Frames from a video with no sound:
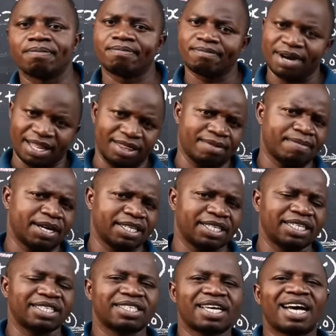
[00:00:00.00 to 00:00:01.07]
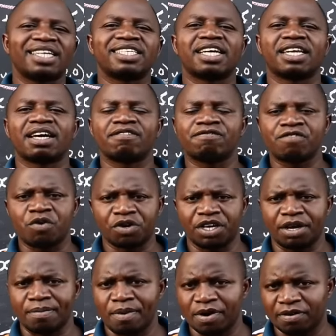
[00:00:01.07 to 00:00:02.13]
mathematics at an
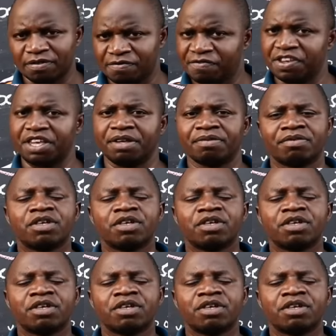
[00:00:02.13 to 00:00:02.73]
affordable fee